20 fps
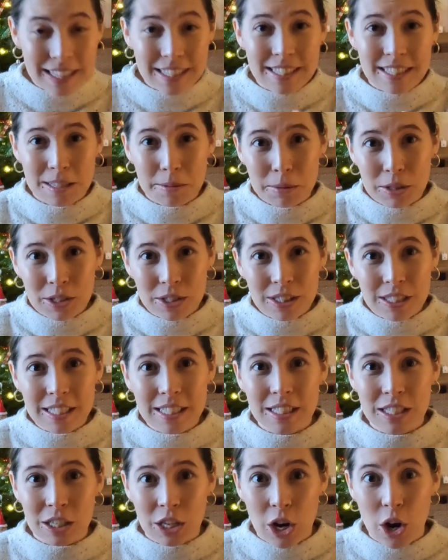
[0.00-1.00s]
then similarly
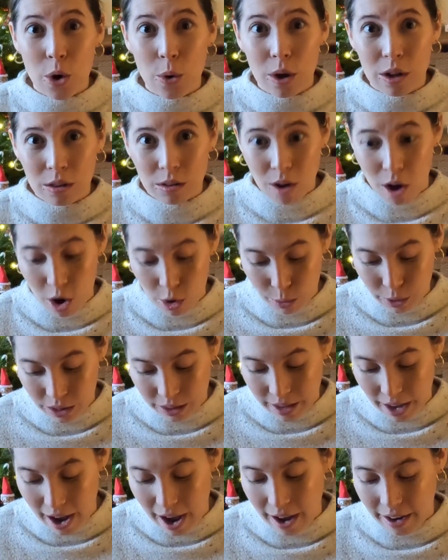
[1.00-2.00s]
to go along with
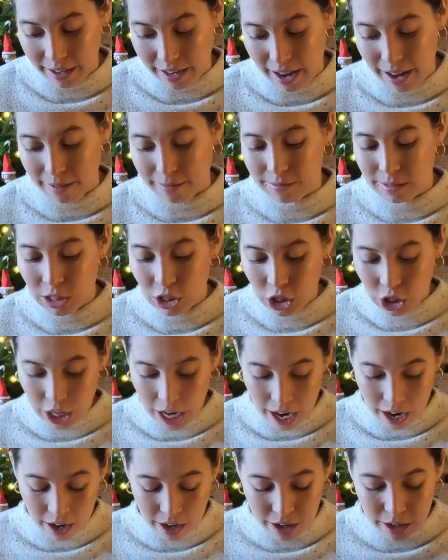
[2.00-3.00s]
that, again,
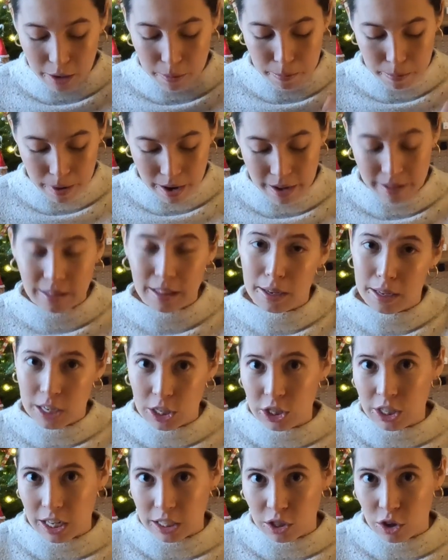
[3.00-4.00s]
shared, but they
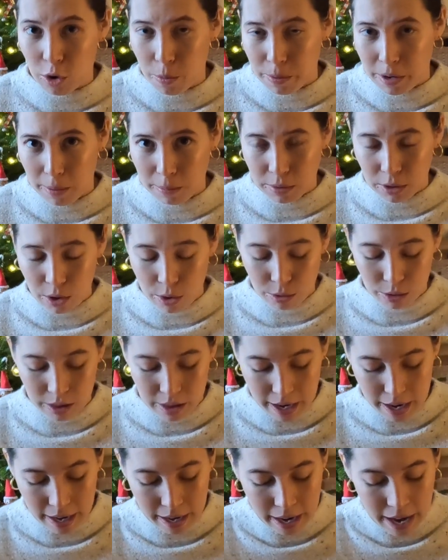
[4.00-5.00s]
each get to open up their own
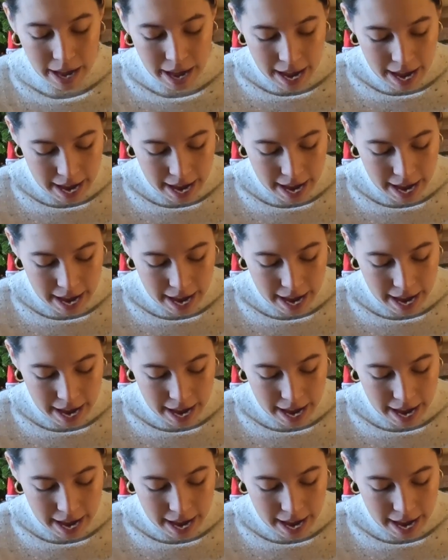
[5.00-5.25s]
thing,